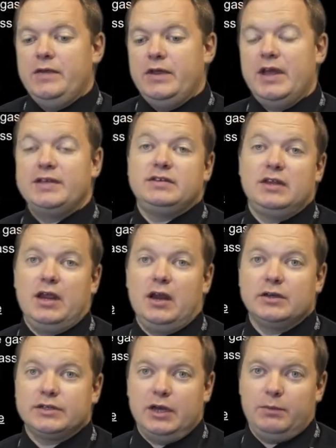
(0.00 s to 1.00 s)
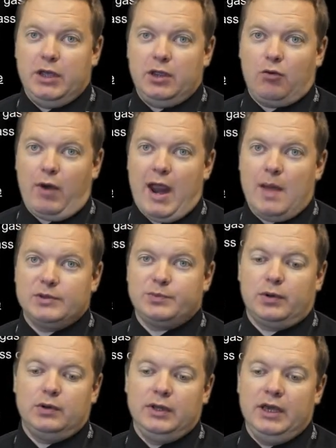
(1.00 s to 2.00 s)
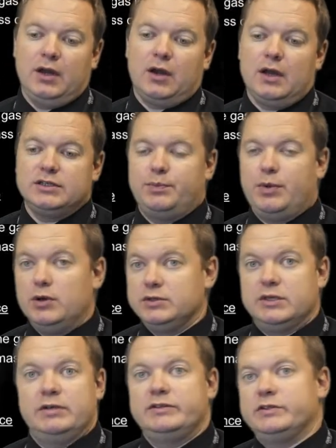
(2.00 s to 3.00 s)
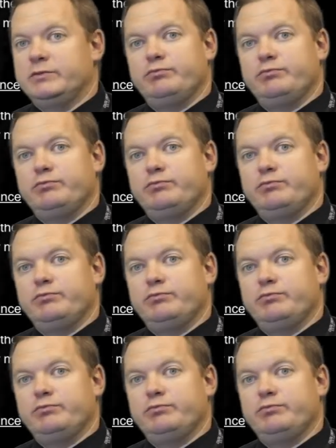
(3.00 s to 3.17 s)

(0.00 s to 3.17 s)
The density here is going to be in grams per liter, as opposed to